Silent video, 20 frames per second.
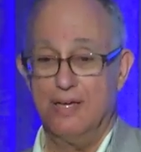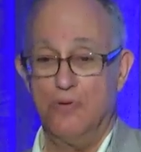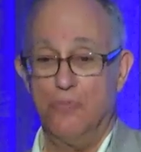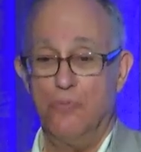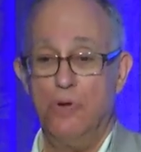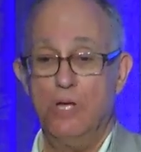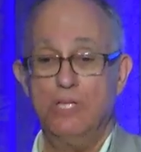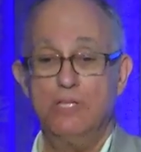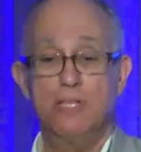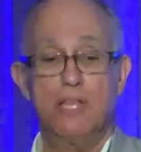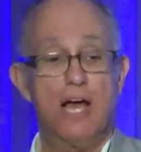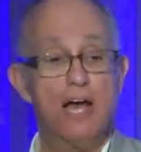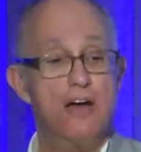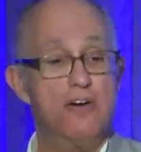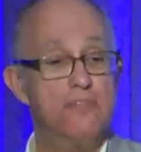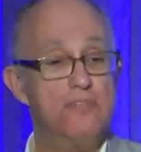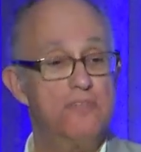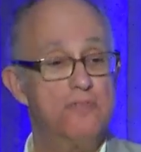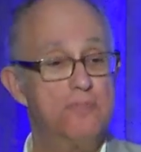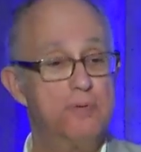We
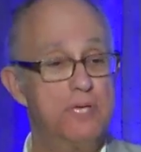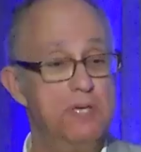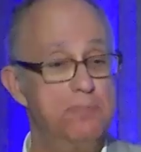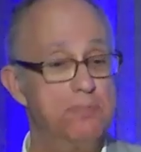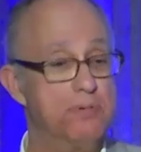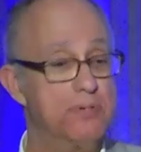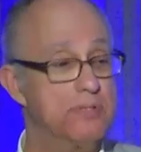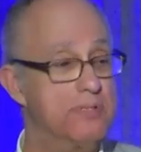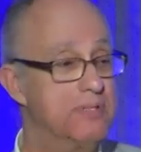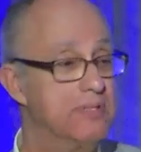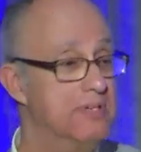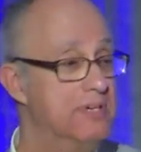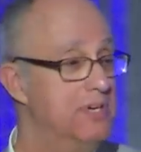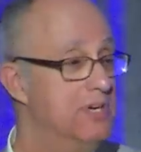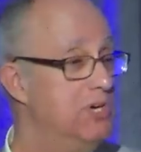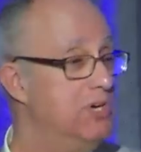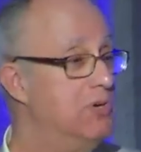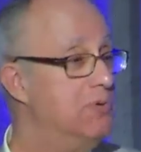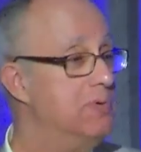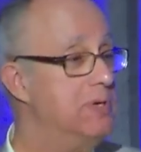love people
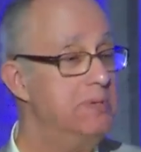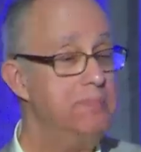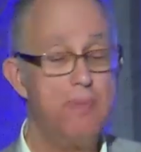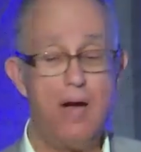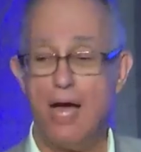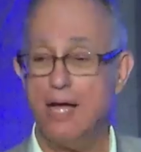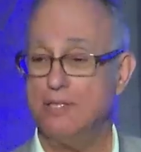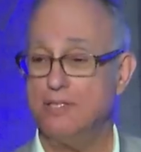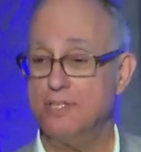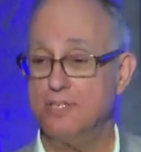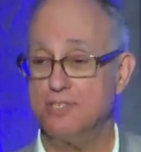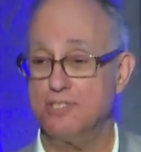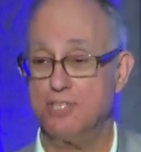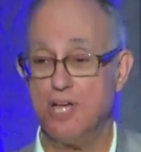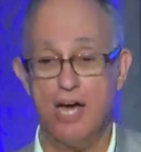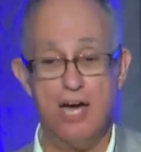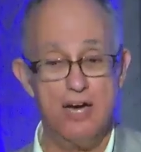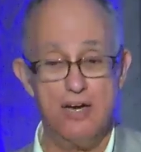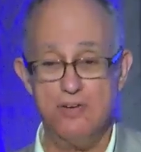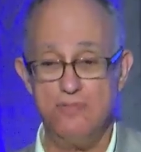who remind us
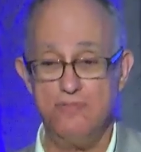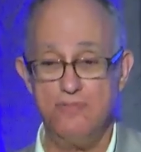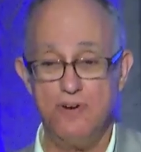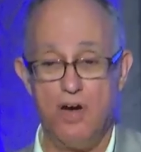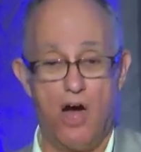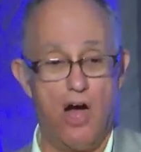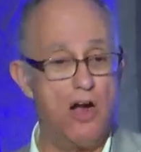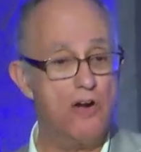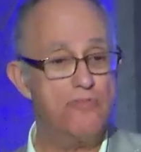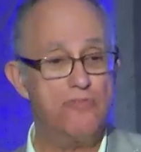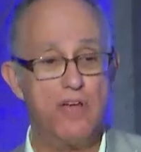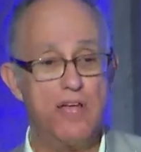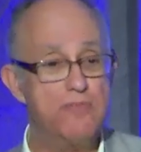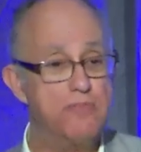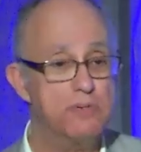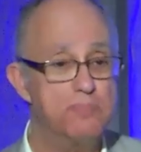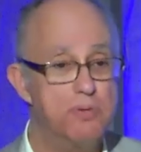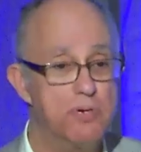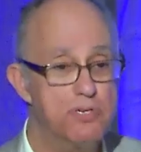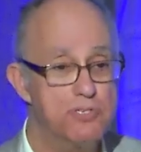of our
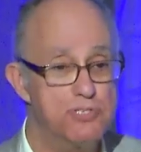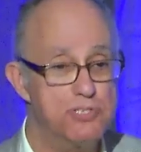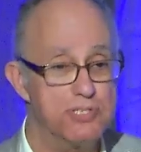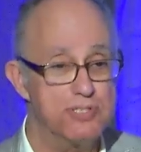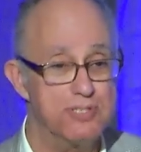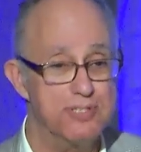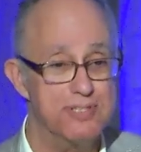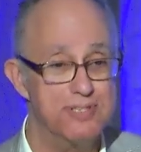favorite person,